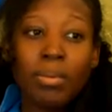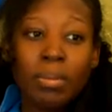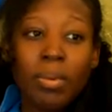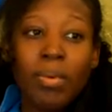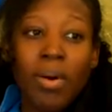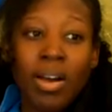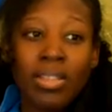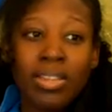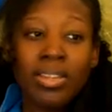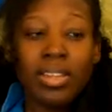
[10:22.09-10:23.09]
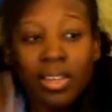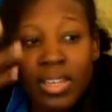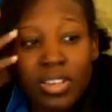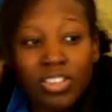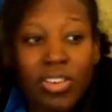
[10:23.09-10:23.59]
people want the
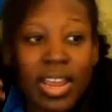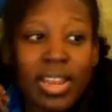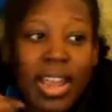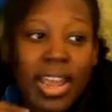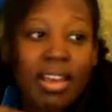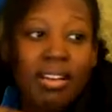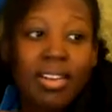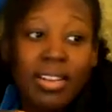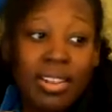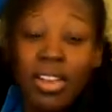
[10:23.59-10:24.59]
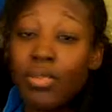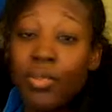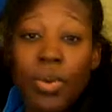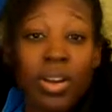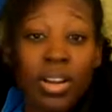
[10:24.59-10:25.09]
silky straight hair, and it does
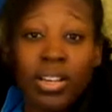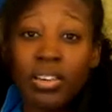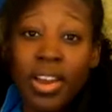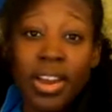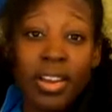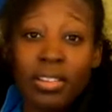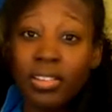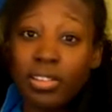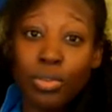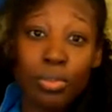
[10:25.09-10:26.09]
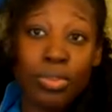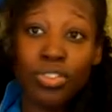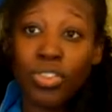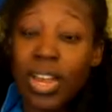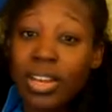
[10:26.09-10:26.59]
work, and your hair looks super
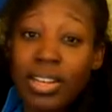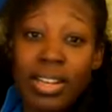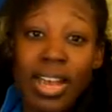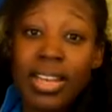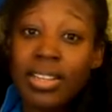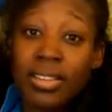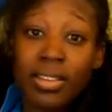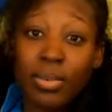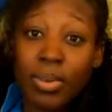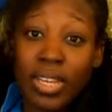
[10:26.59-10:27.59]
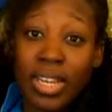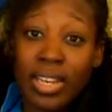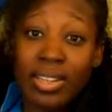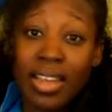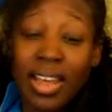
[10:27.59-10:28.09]
straight and nice, when you
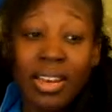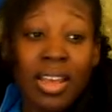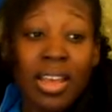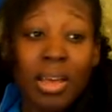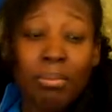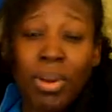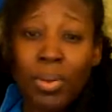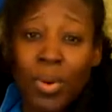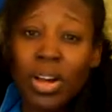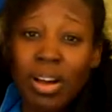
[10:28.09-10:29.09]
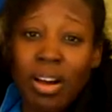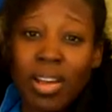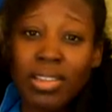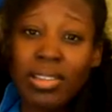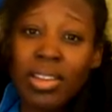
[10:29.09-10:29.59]
get it done. But at what
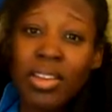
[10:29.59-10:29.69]
cost?